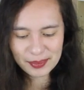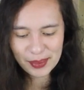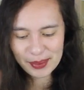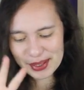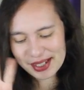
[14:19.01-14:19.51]

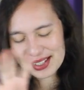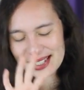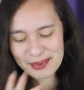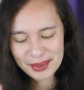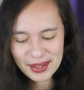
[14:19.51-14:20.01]
where we just see
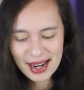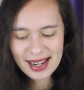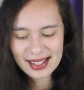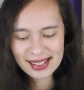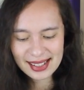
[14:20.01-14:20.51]
him
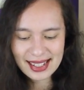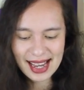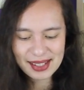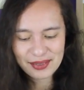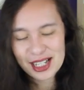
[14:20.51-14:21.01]
cry, and he
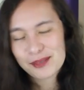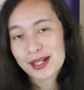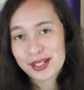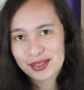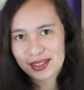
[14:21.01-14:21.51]
has a
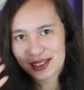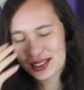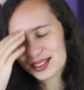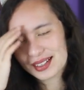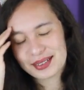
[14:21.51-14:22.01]
flashback to
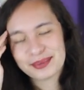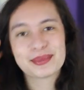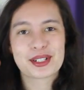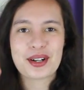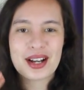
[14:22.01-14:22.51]
the
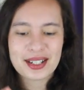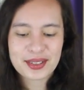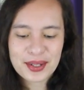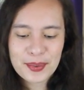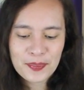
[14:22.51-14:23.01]
Straw Hat
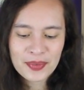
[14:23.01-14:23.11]
crew.